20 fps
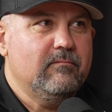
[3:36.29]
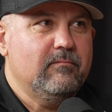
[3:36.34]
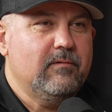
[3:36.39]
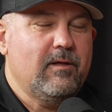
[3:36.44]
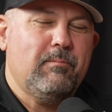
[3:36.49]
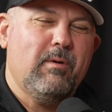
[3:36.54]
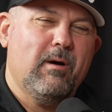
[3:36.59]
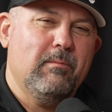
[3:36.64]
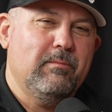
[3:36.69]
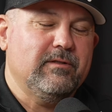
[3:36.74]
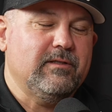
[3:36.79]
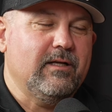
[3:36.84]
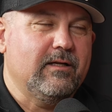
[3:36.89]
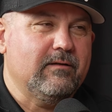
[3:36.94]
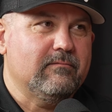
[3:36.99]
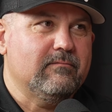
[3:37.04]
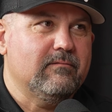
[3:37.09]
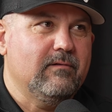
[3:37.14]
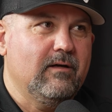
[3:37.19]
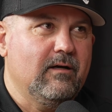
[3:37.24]
They probably
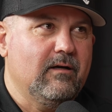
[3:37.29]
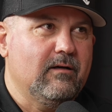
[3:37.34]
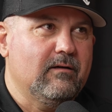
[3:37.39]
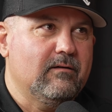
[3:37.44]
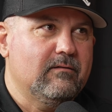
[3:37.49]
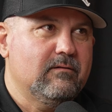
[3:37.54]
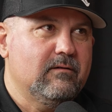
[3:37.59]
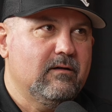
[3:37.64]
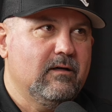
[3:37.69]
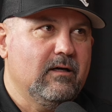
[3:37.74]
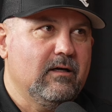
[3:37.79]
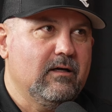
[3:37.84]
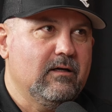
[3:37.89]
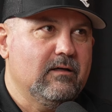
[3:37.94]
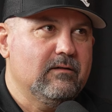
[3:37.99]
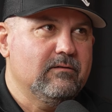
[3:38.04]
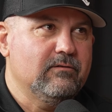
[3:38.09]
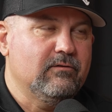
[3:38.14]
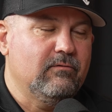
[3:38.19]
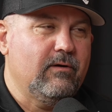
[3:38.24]
take uh, uh,
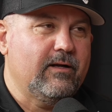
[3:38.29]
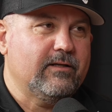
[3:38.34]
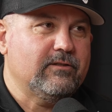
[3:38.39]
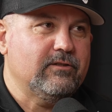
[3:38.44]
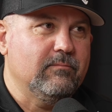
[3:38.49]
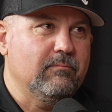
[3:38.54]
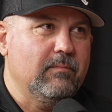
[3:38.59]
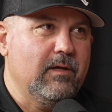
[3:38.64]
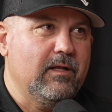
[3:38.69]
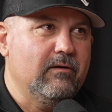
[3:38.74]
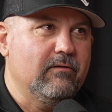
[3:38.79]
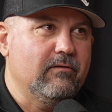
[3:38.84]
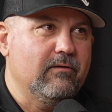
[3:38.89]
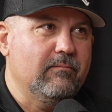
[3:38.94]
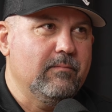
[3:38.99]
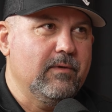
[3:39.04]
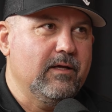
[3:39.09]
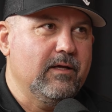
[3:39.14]
direction better than